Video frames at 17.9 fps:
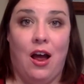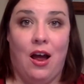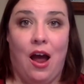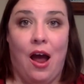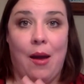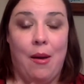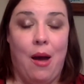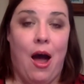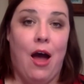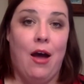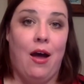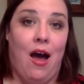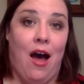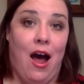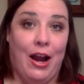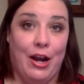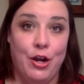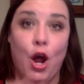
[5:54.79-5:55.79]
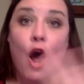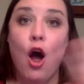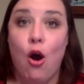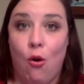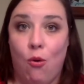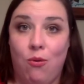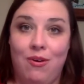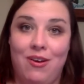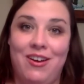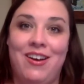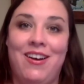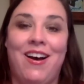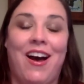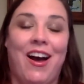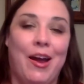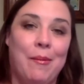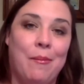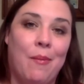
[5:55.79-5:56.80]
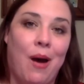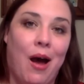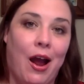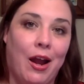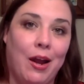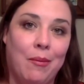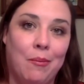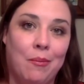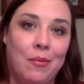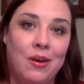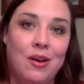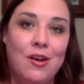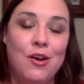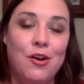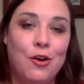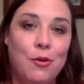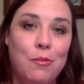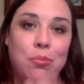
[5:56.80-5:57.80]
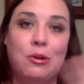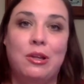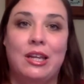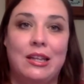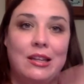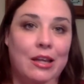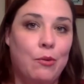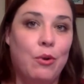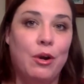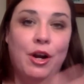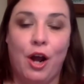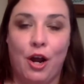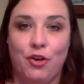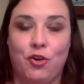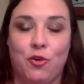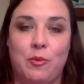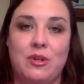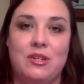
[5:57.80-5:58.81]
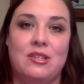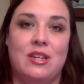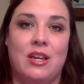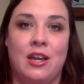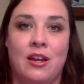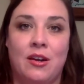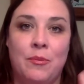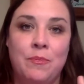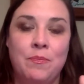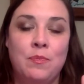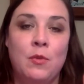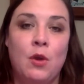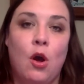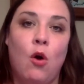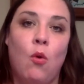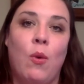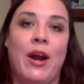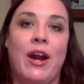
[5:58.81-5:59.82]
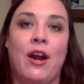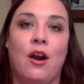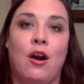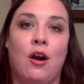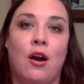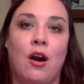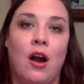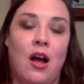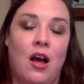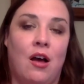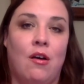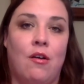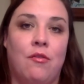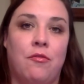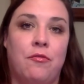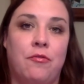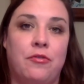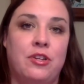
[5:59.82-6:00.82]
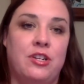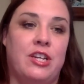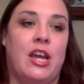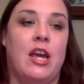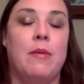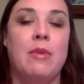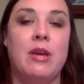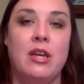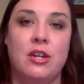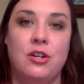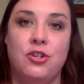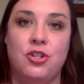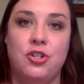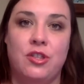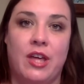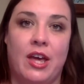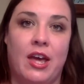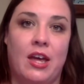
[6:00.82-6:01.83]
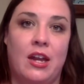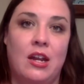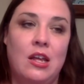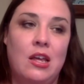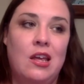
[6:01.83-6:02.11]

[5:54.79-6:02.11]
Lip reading: I know I'm completely 100% aware of the damage that